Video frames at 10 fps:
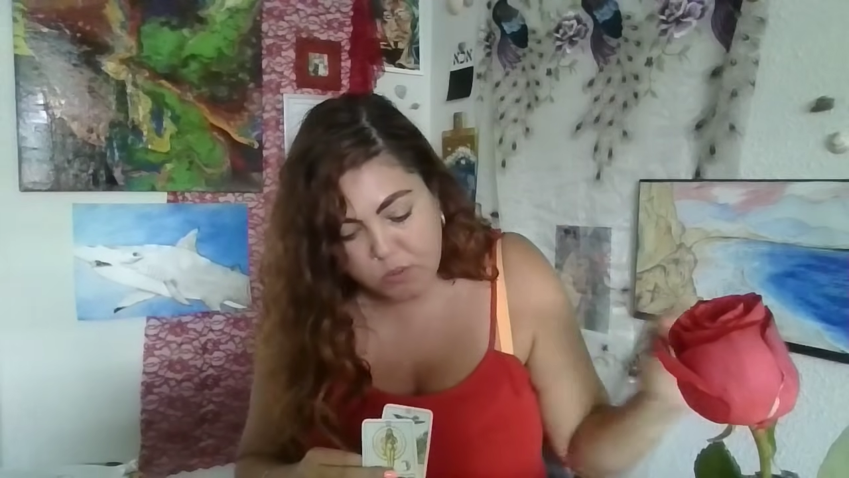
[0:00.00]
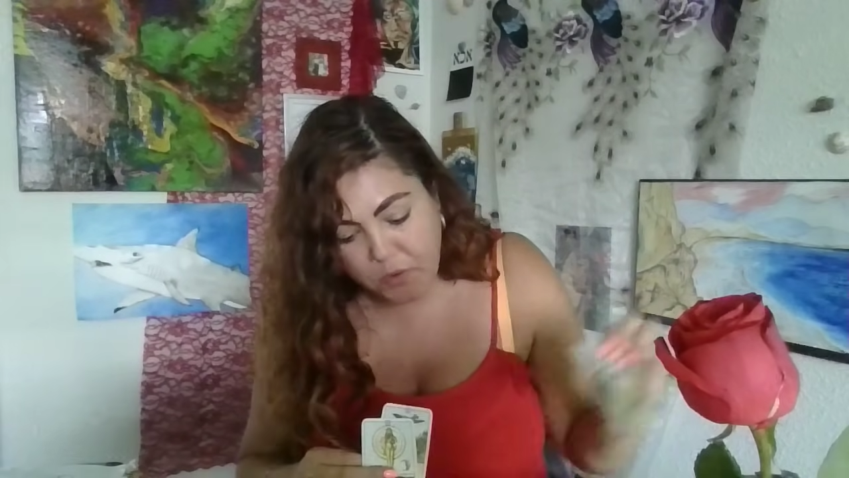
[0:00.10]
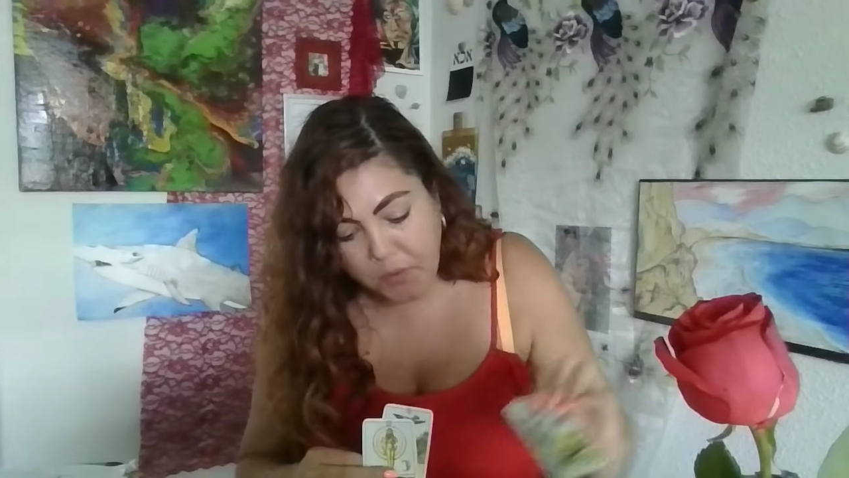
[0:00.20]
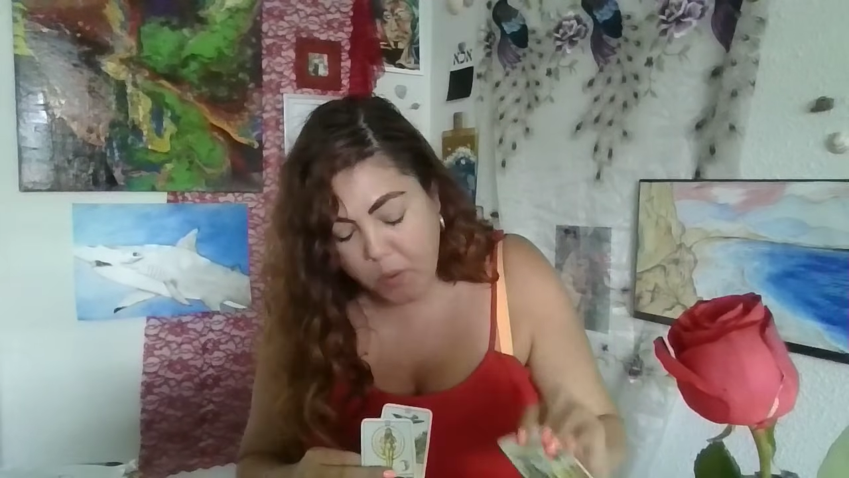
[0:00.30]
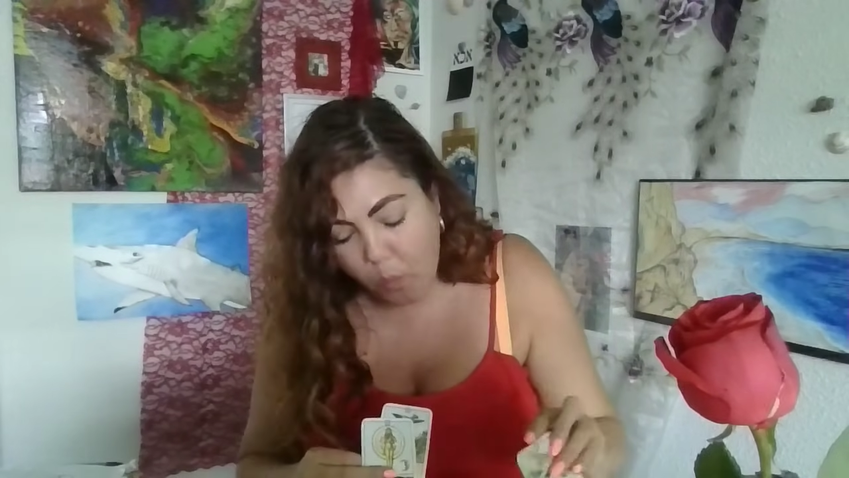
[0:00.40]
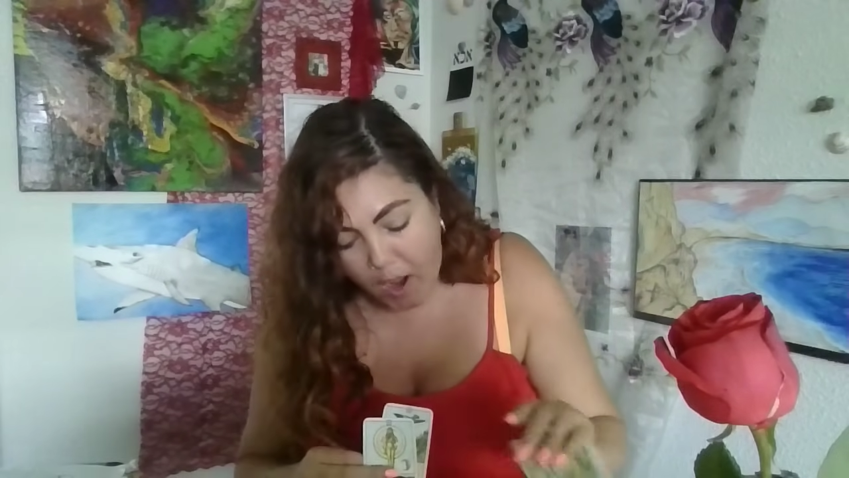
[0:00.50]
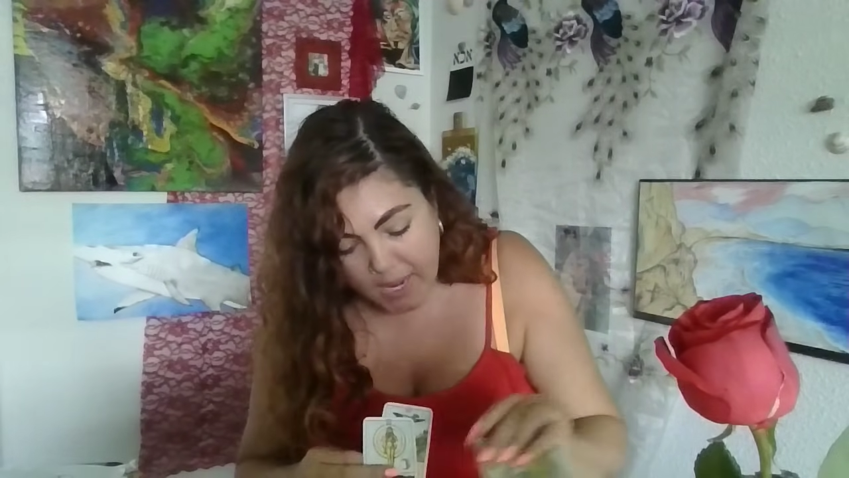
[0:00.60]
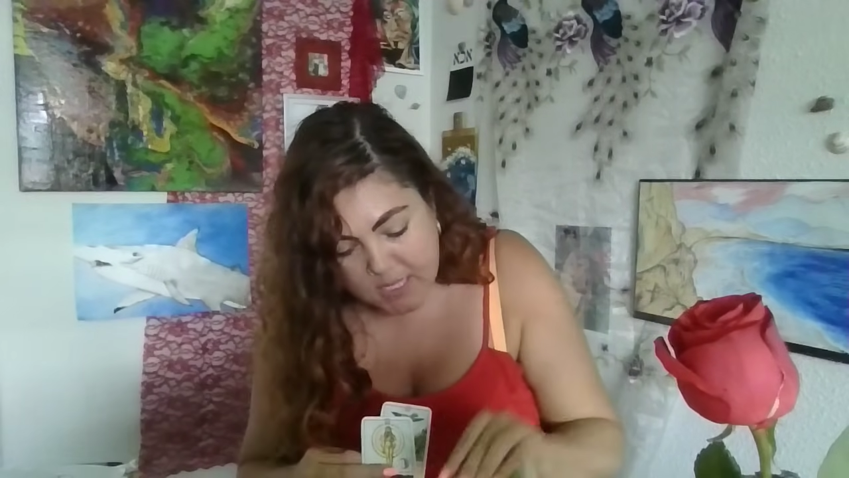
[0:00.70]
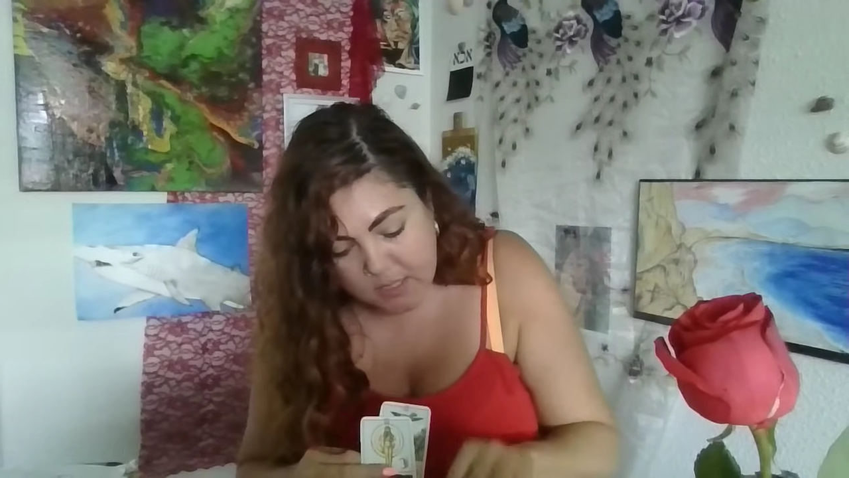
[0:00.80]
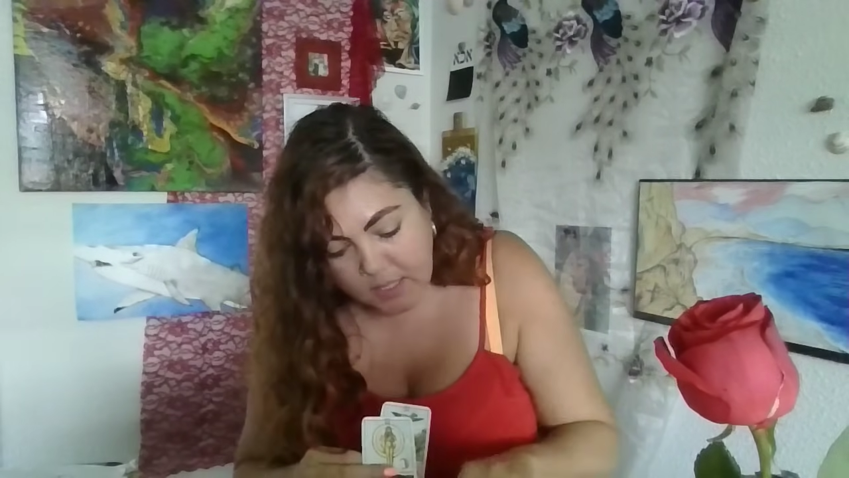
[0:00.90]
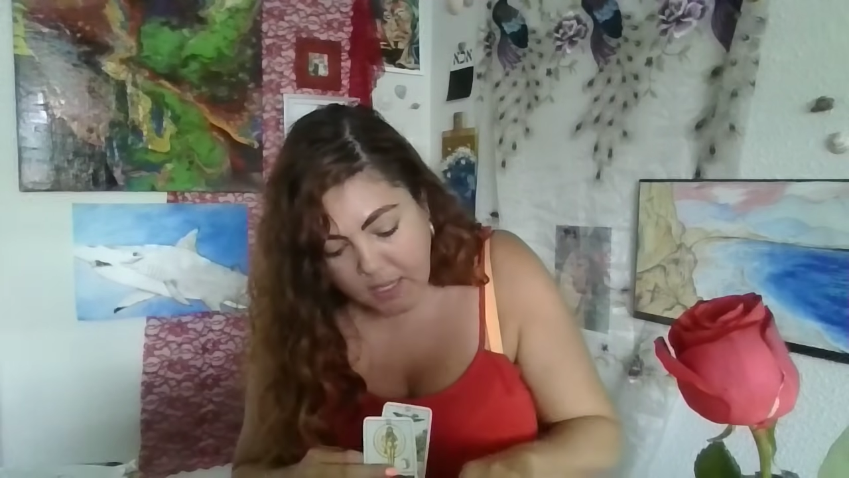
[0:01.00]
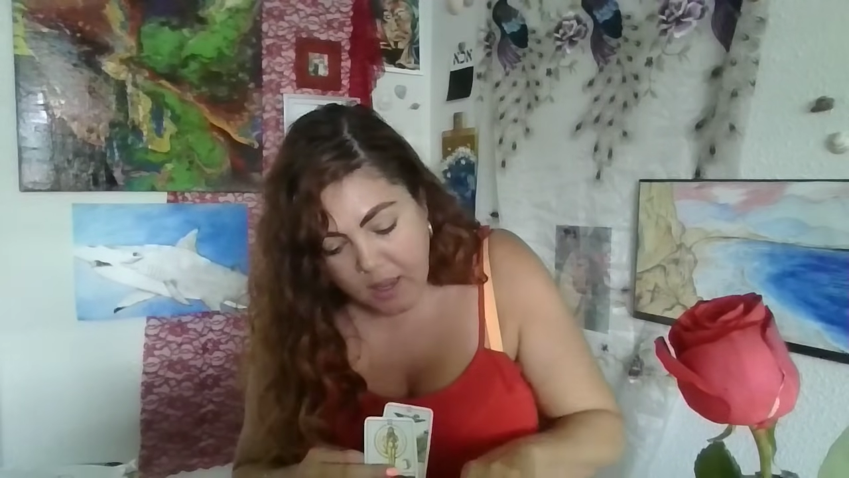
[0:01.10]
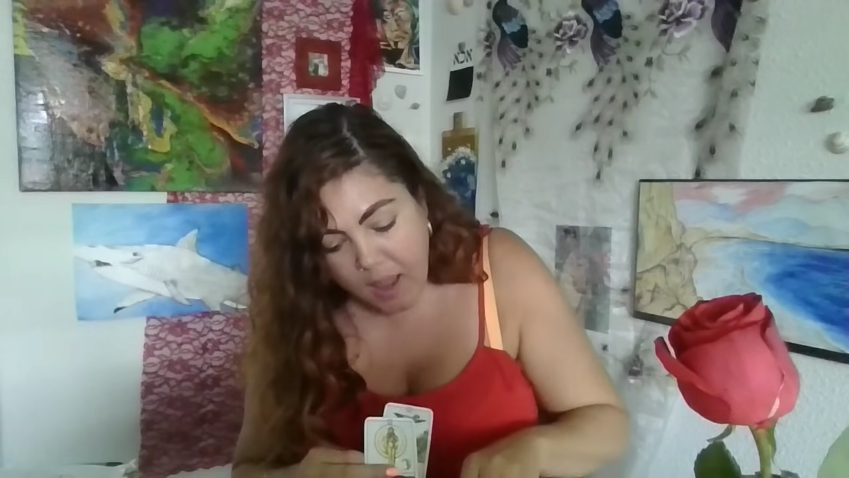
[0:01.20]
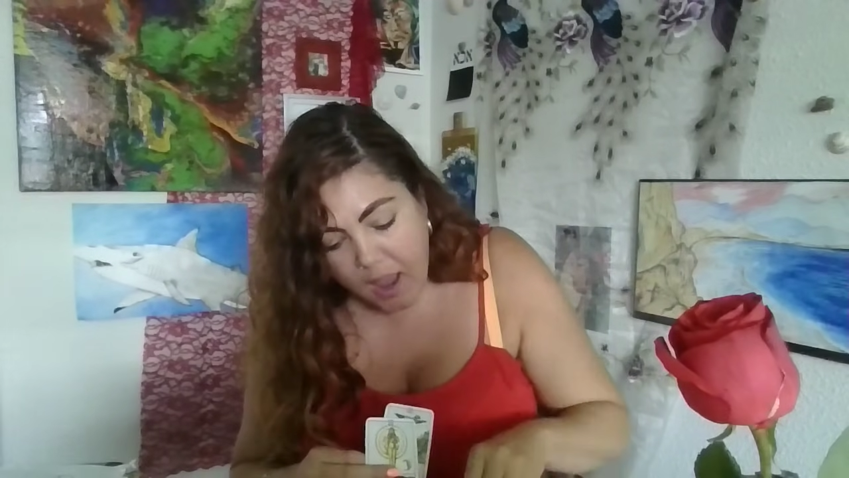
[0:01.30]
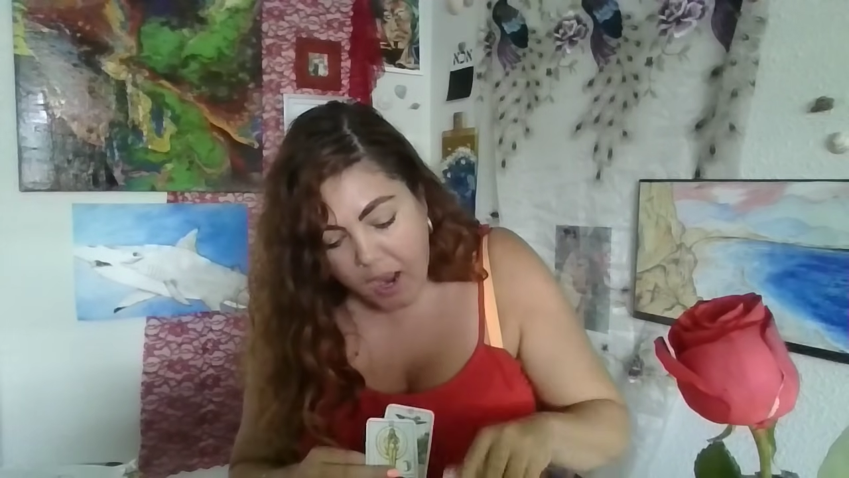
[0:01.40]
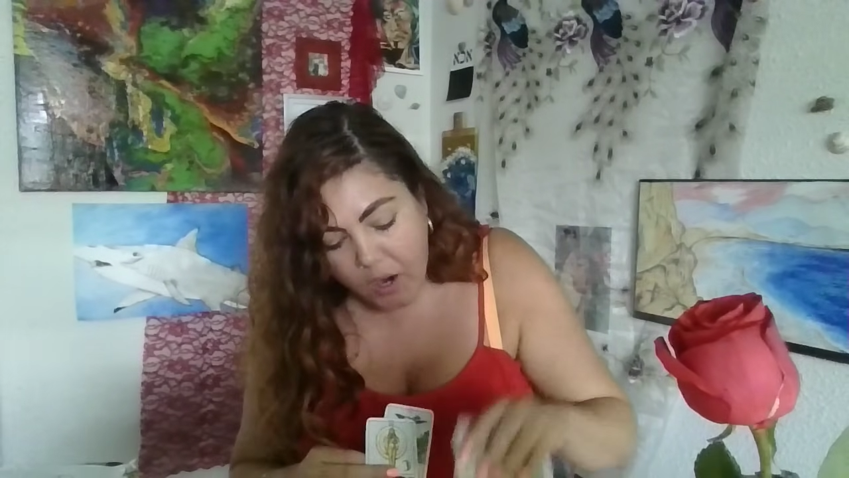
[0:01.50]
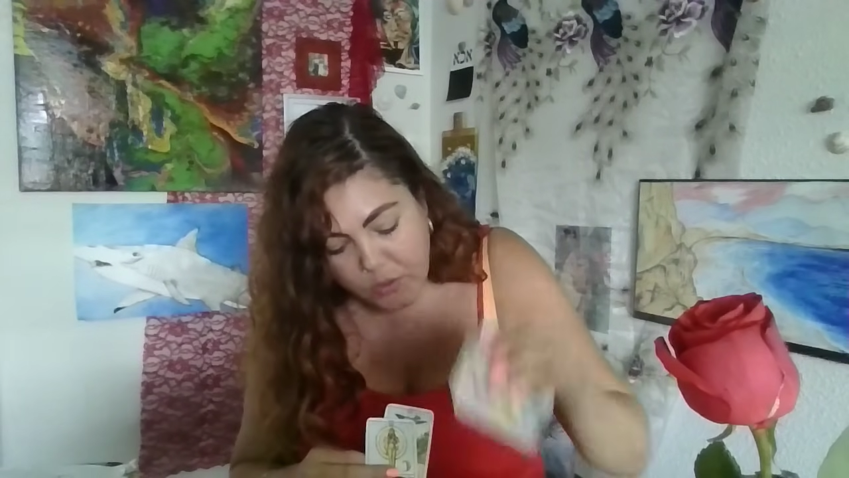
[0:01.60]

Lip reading: very wisely how